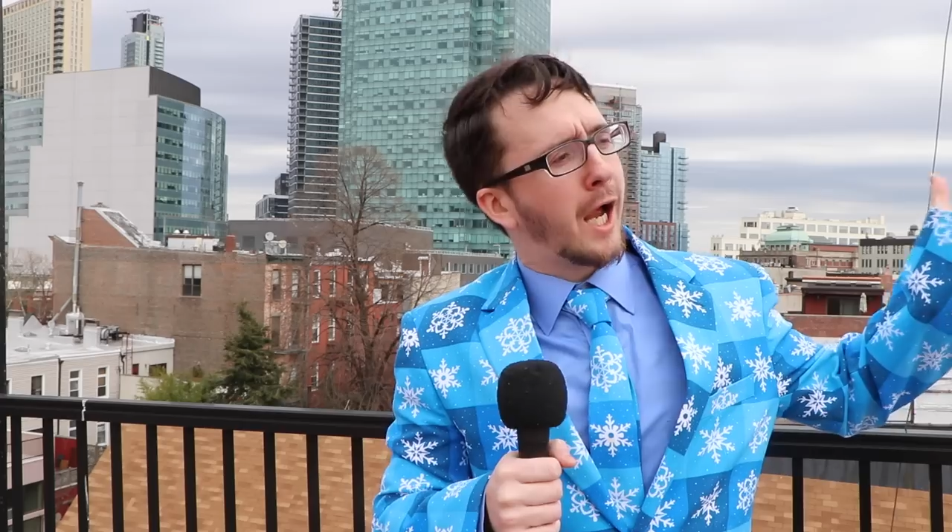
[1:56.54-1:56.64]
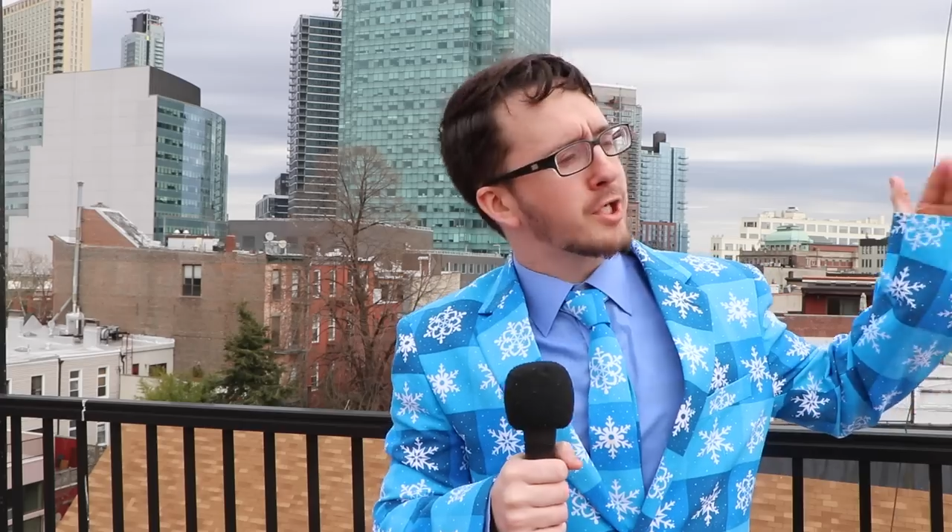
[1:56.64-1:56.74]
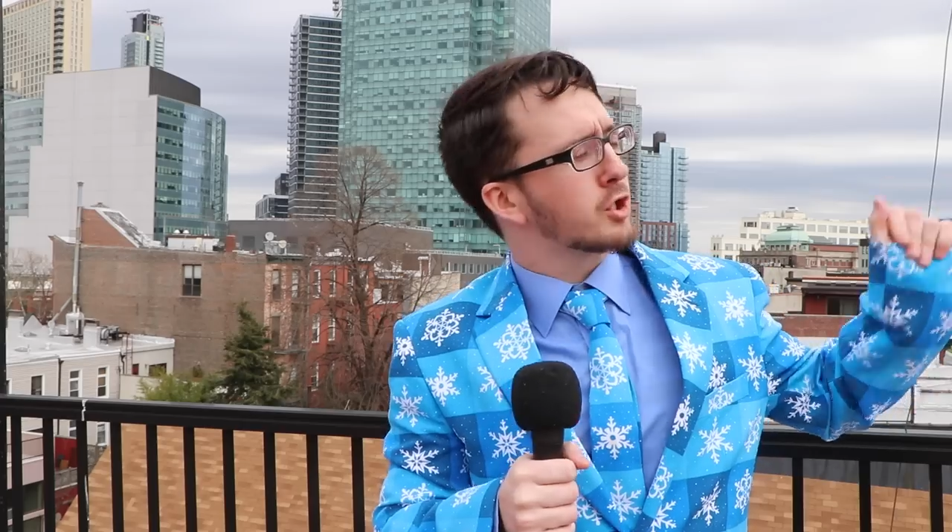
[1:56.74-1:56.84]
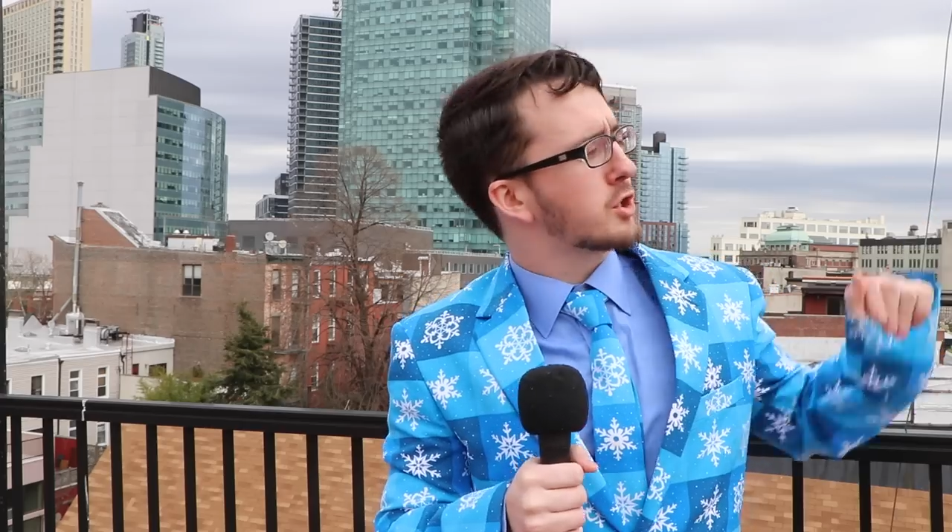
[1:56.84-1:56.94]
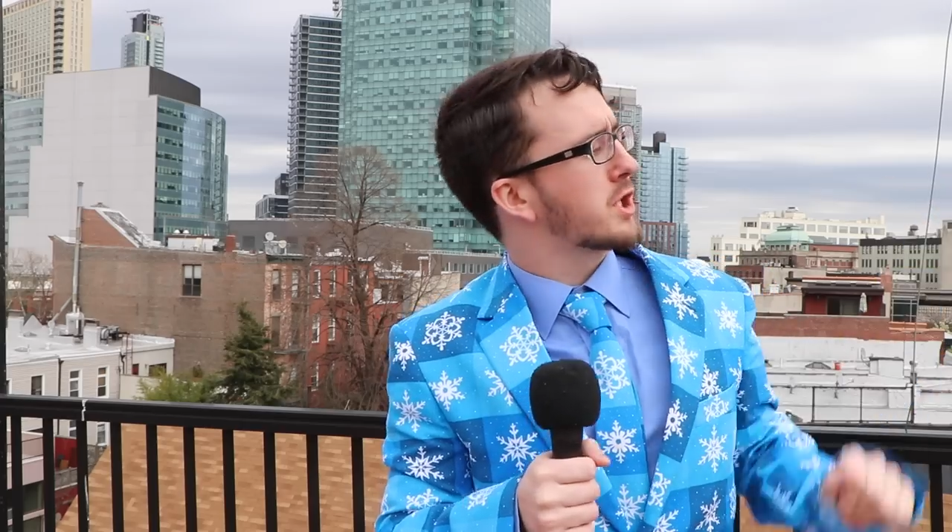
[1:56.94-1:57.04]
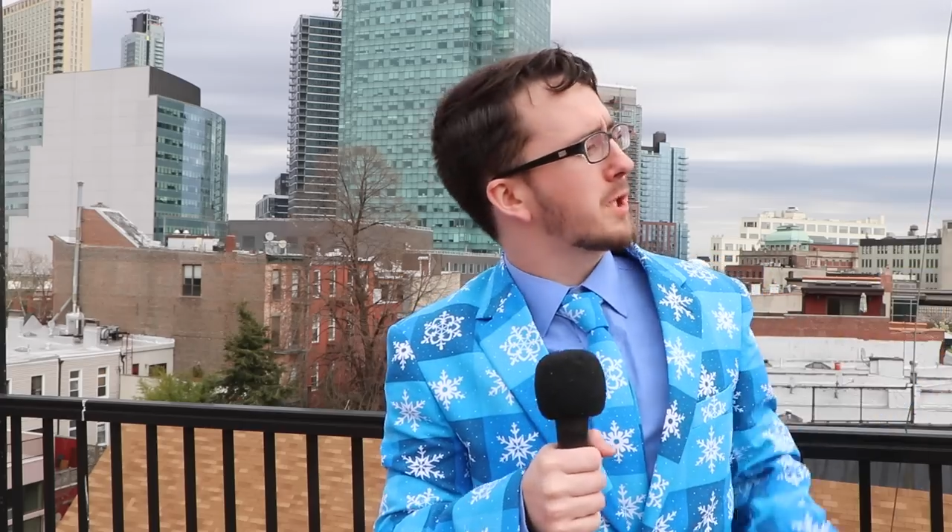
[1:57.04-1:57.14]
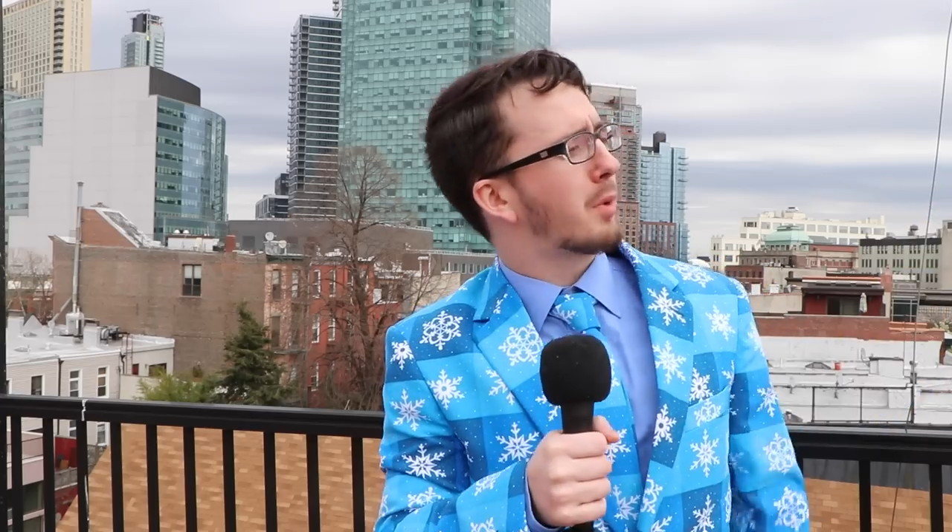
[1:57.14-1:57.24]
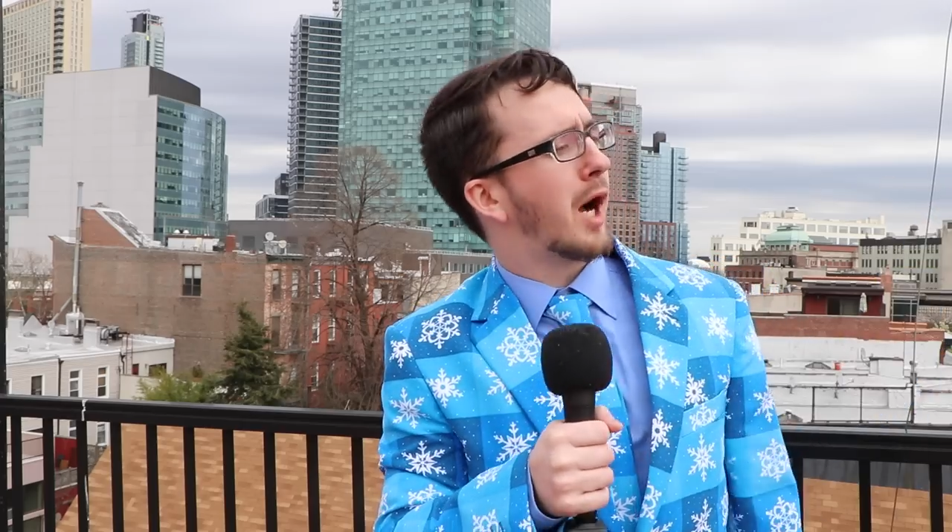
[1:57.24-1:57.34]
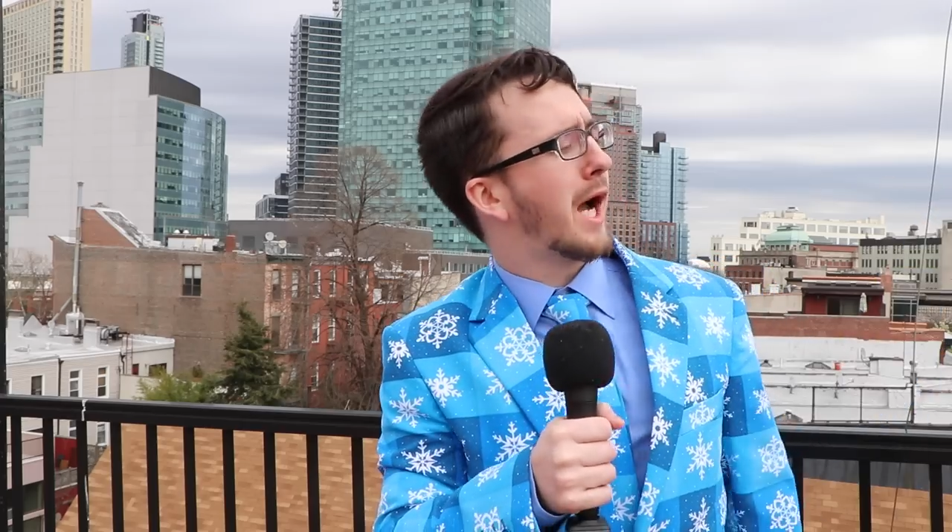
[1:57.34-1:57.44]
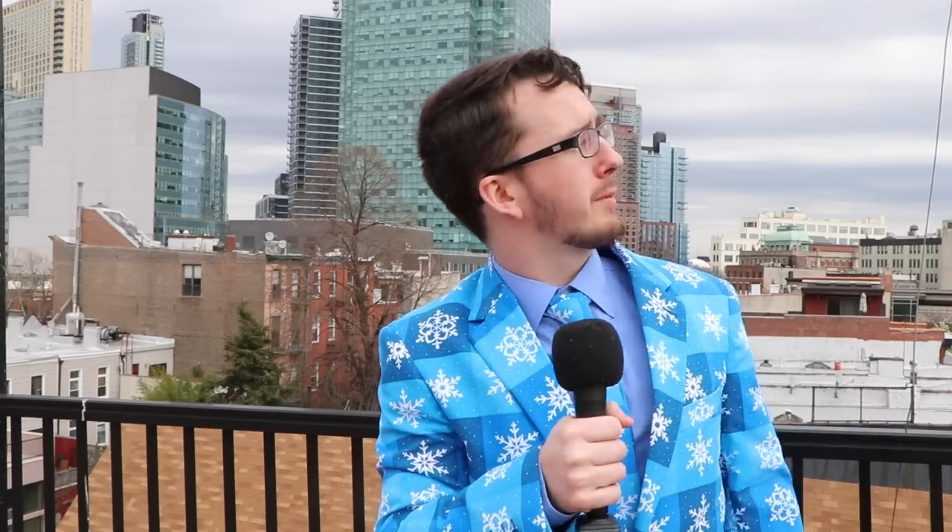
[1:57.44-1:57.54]
As you can see
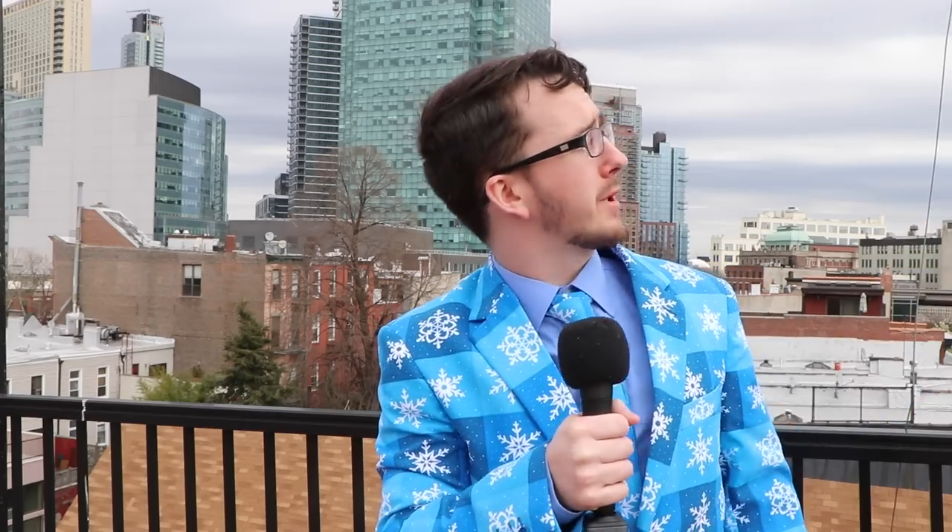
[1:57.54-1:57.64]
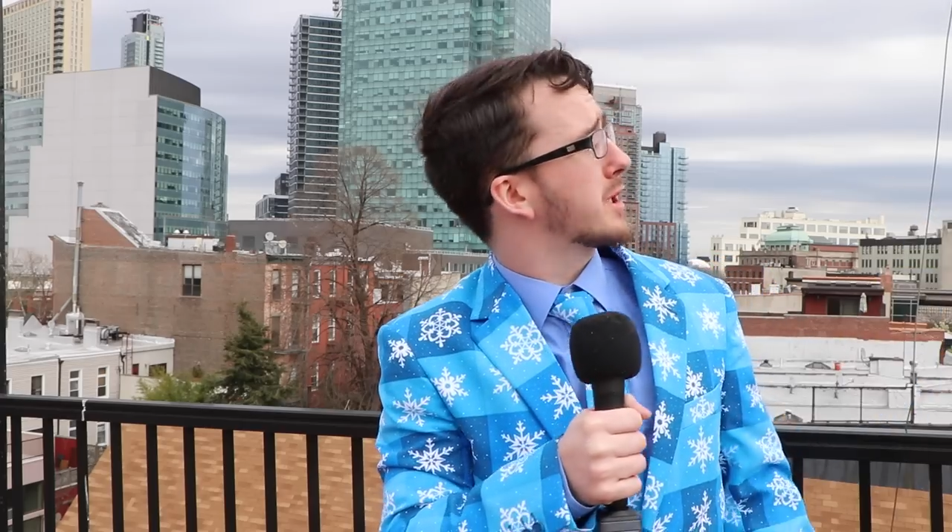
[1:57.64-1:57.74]
behind me,